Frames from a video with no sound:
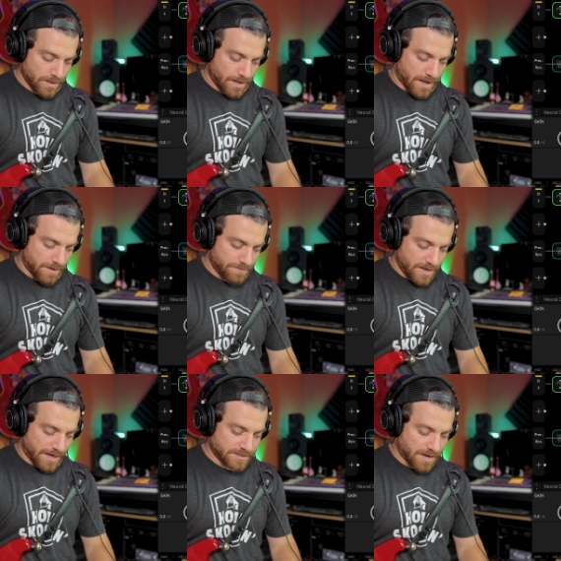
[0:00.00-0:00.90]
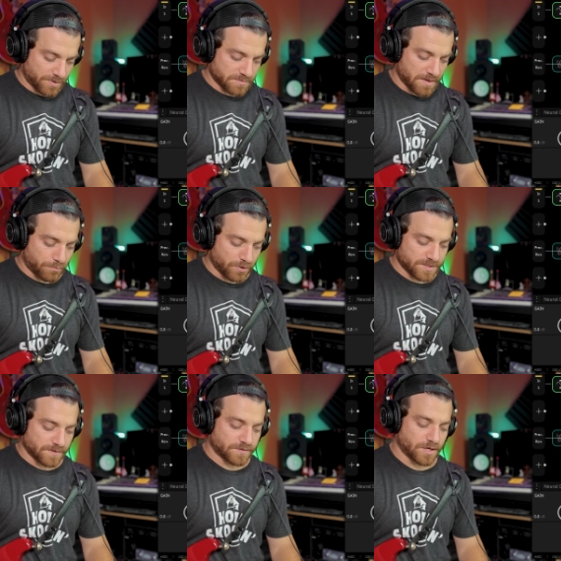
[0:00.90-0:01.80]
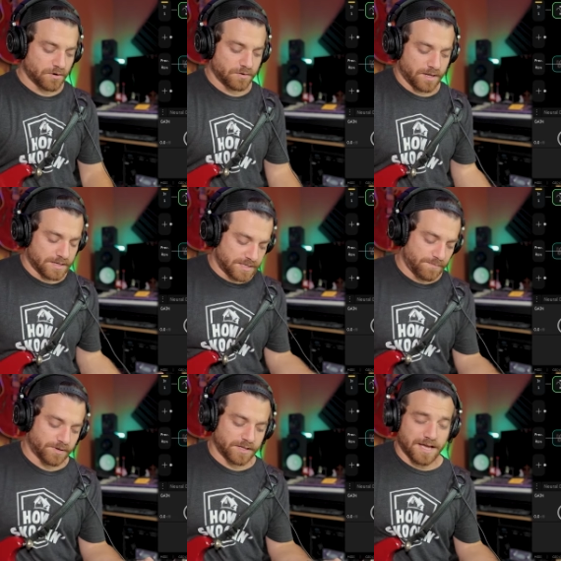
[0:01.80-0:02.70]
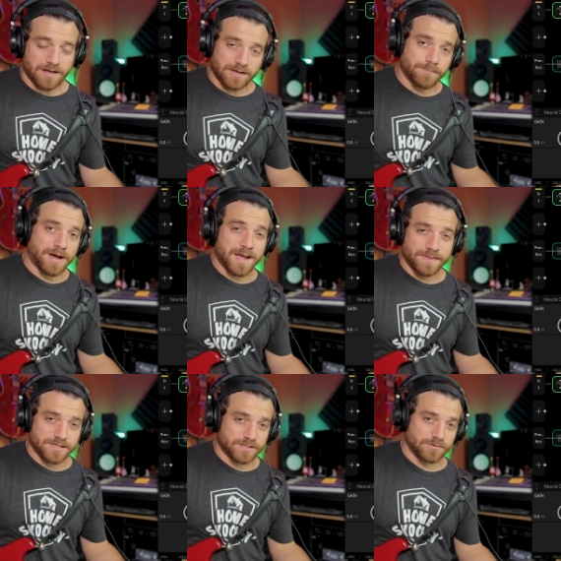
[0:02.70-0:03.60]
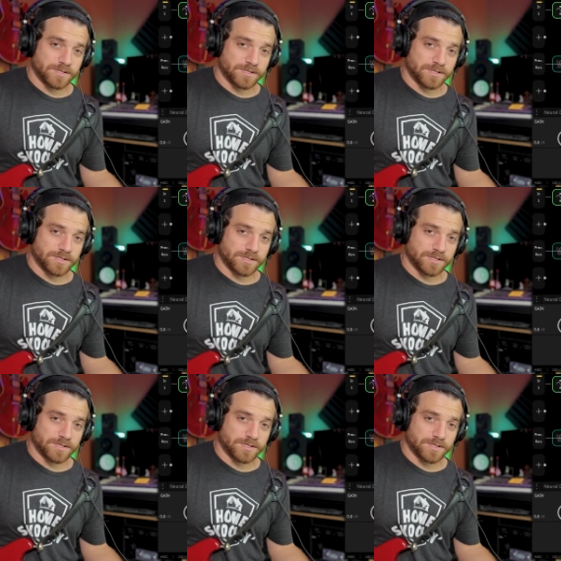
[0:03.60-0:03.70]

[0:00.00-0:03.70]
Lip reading: Next up is my Prince of Tone, and typically I'll combine these two